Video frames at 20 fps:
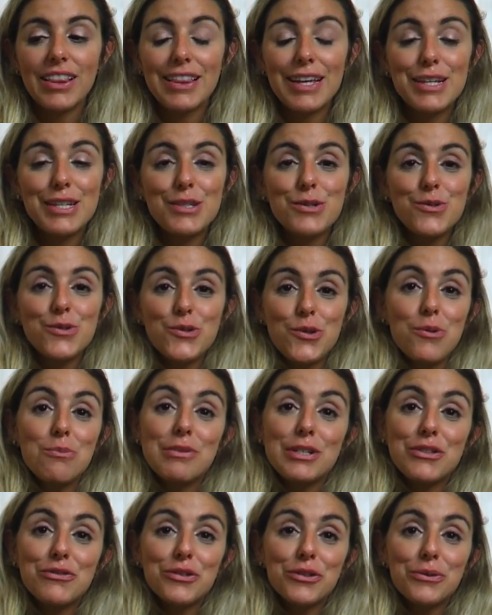Thank you so
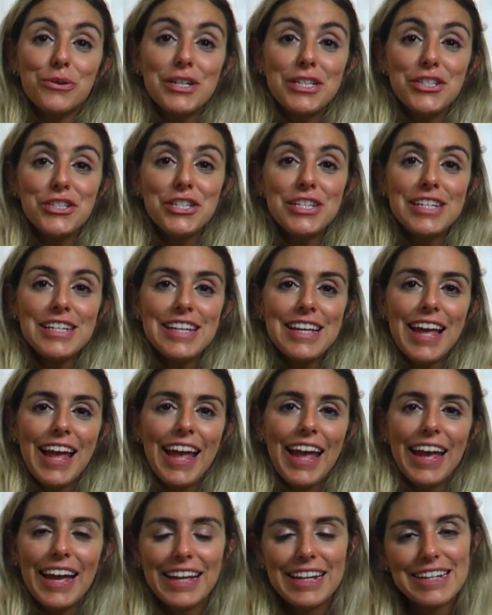much for watching,
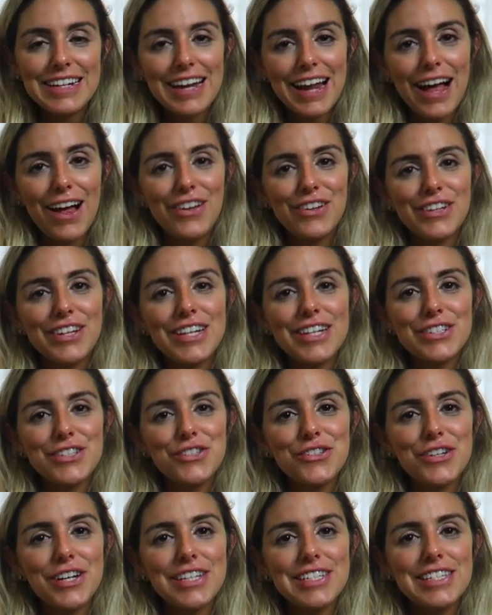and I'll catch
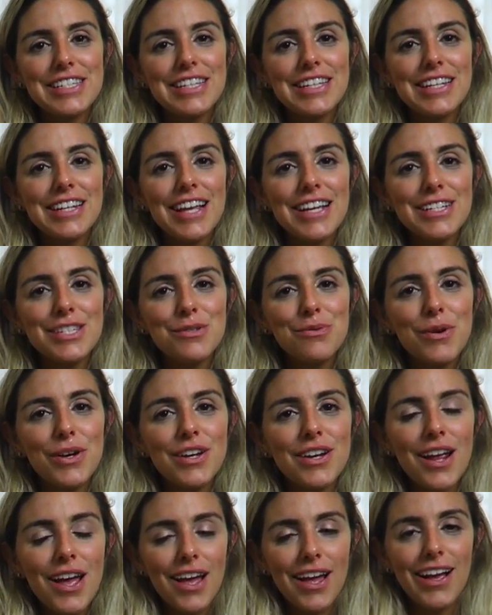you guys in the next
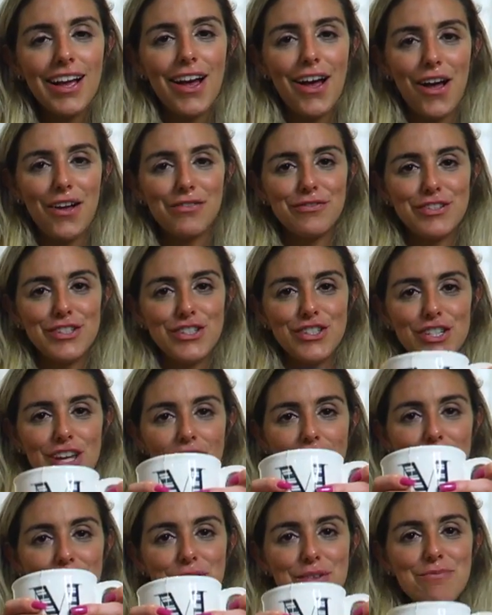one. Coffee
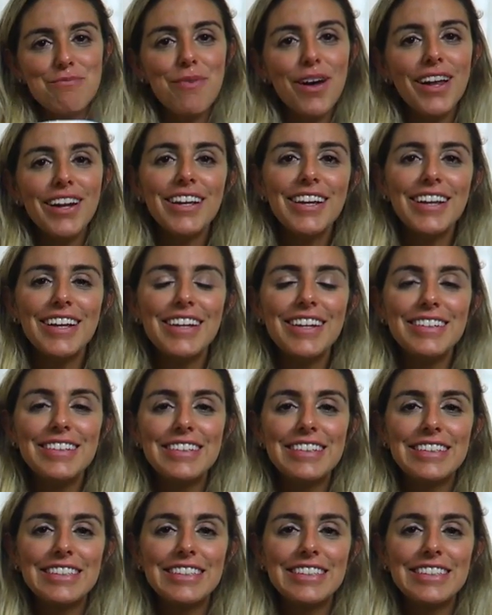Chat with Monika.